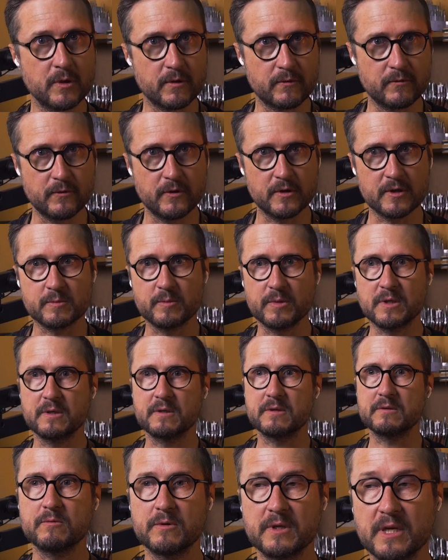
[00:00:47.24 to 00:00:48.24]
work first
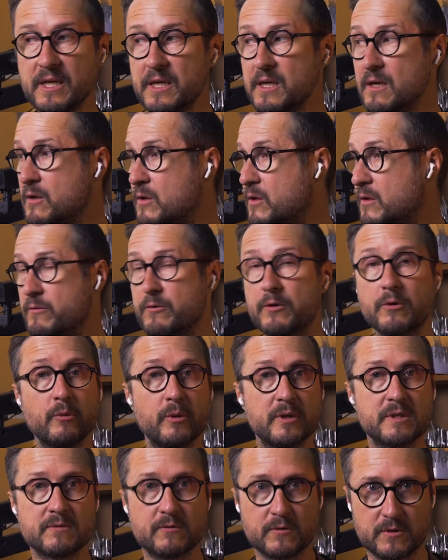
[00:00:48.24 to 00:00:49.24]
because we're getting a lot of
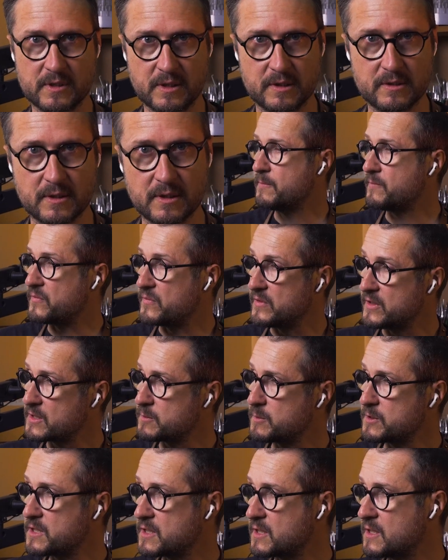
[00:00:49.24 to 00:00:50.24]
requests for setting. And this
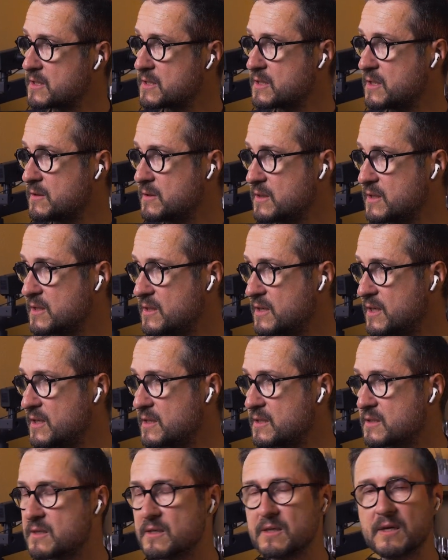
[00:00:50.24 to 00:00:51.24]
particular setting
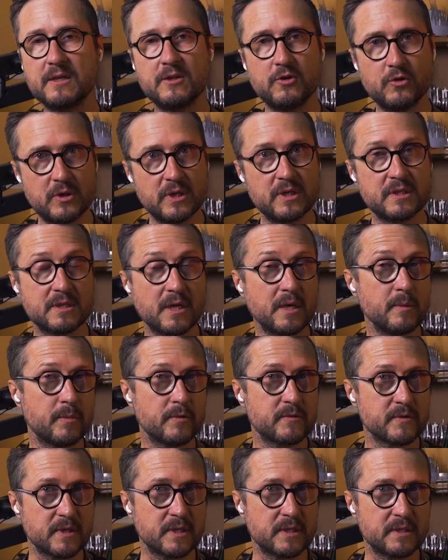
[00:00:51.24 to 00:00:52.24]
is a unique type
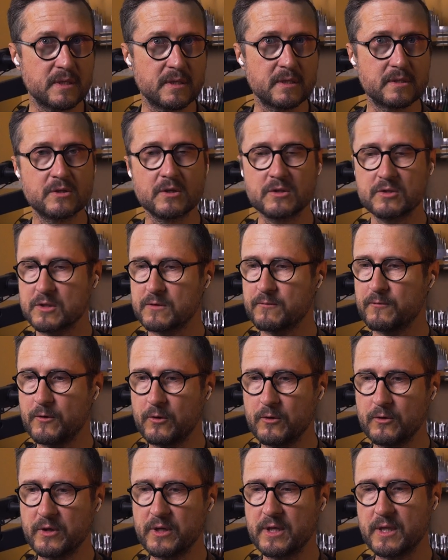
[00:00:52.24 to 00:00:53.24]
of setting. It's not just
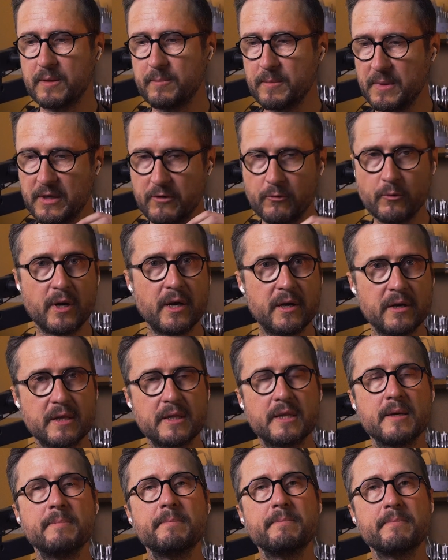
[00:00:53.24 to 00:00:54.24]
folding them and
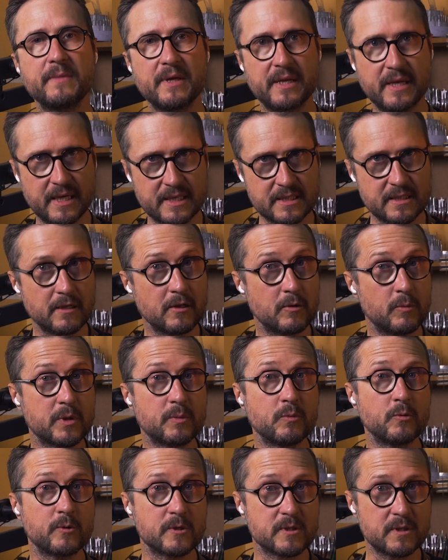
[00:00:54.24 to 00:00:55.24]
rounding them. It has a little
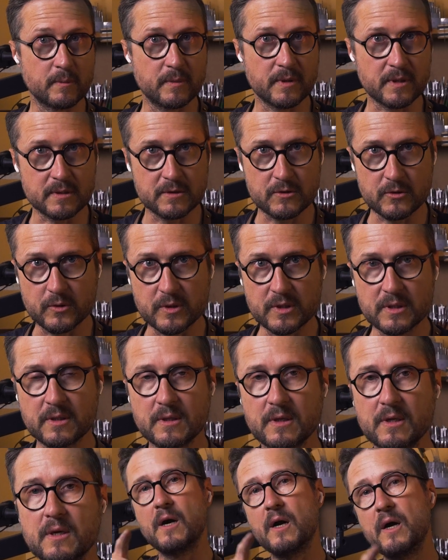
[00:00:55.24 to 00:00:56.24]
bit more something to it.
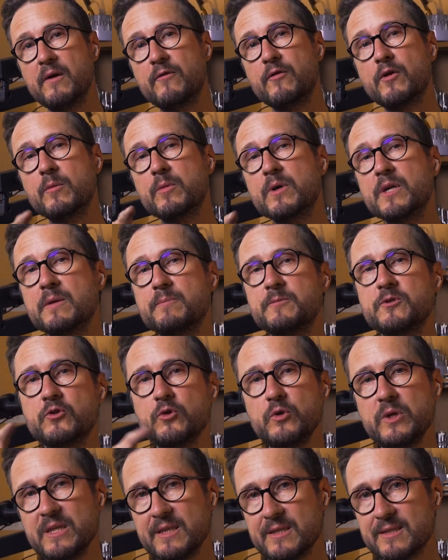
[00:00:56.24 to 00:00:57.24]
However, I'm going to
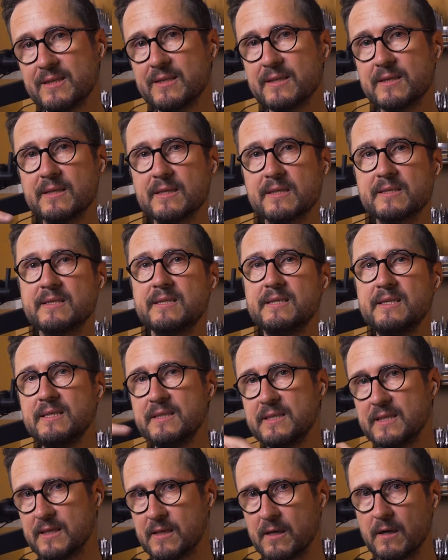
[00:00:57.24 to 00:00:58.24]
treat the
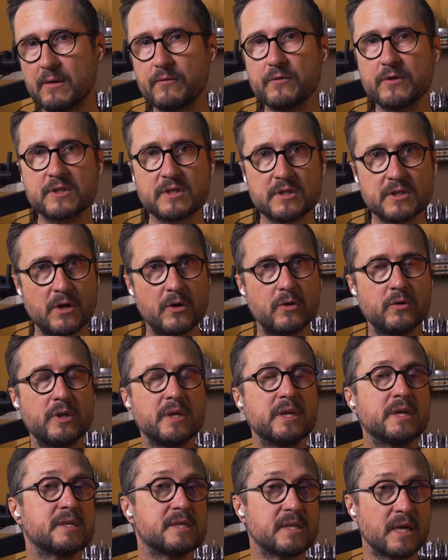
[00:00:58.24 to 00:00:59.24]
seating of the stone
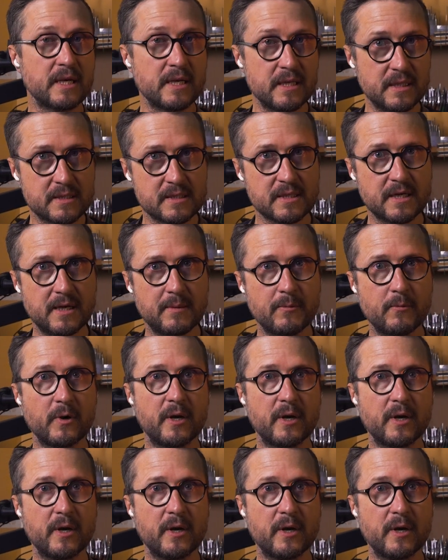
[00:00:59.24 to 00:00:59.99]
in exactly the same